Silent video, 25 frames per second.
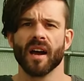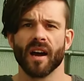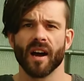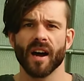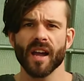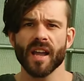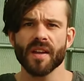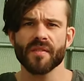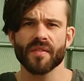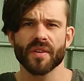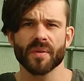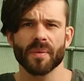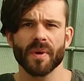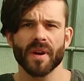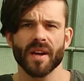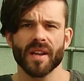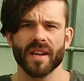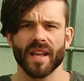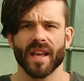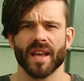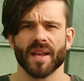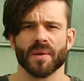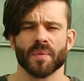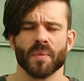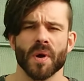Hi everyone
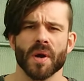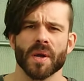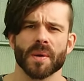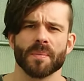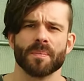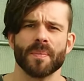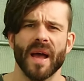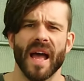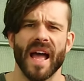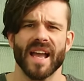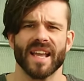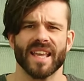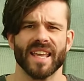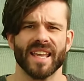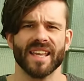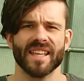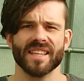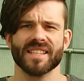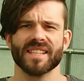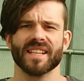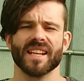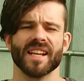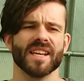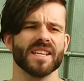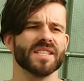and welcome back.
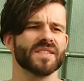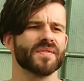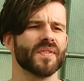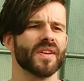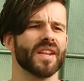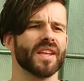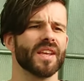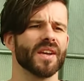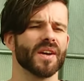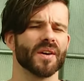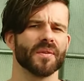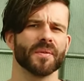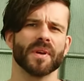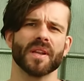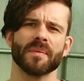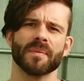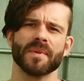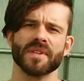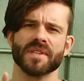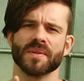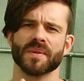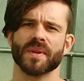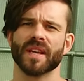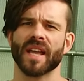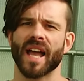In today's video I'm going to be
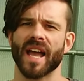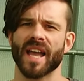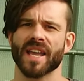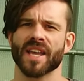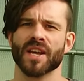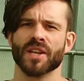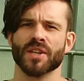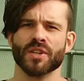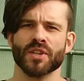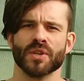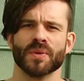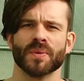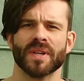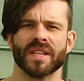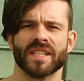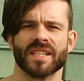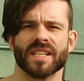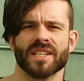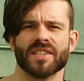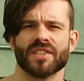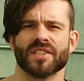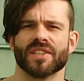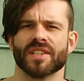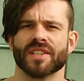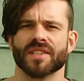doing a new
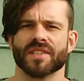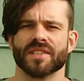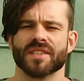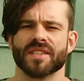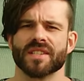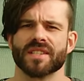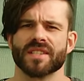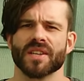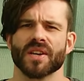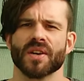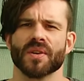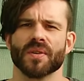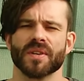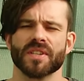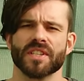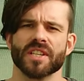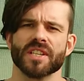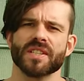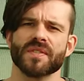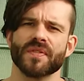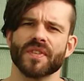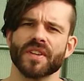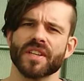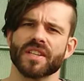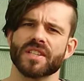edition. So it
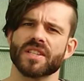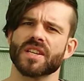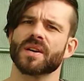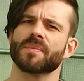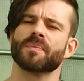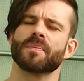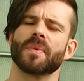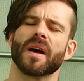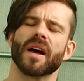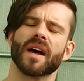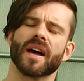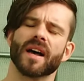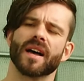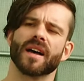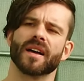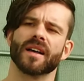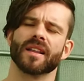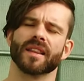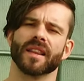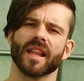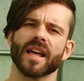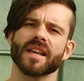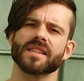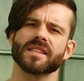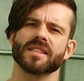just finished up
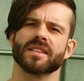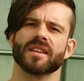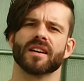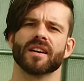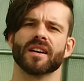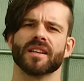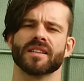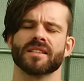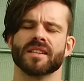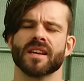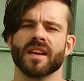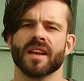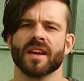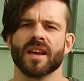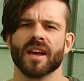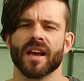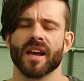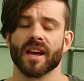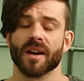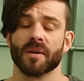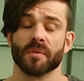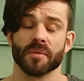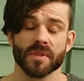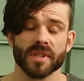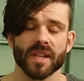last night,
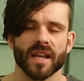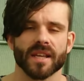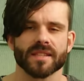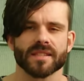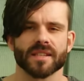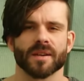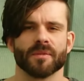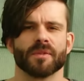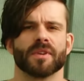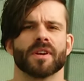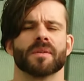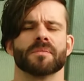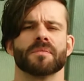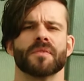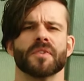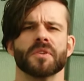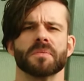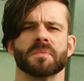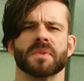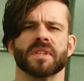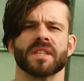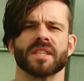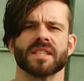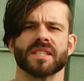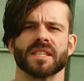it was last night when I'm
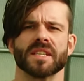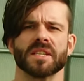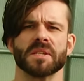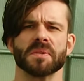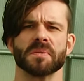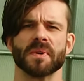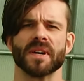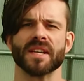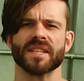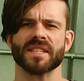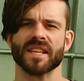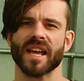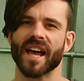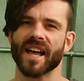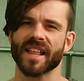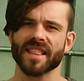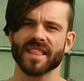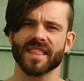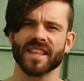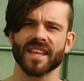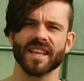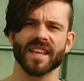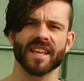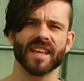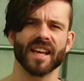filming this anyways, at
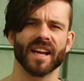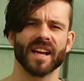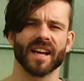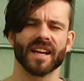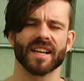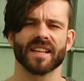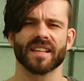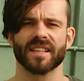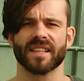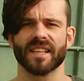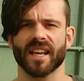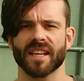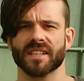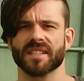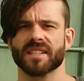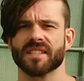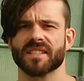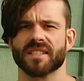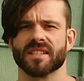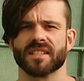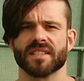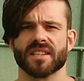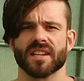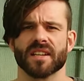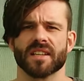the
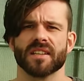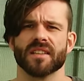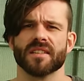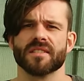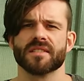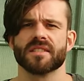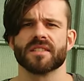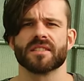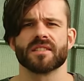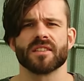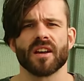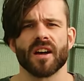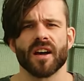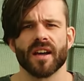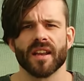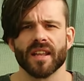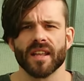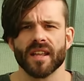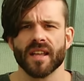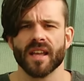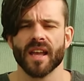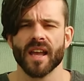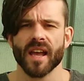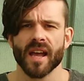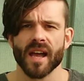Cactus and Succulent
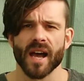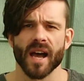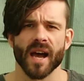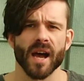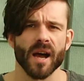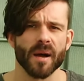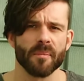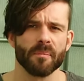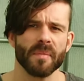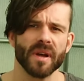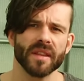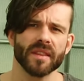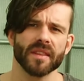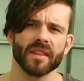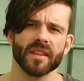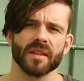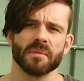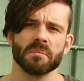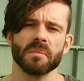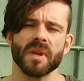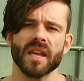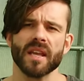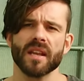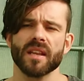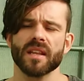Society monthly
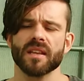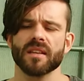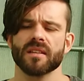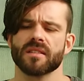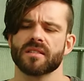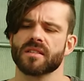meeting.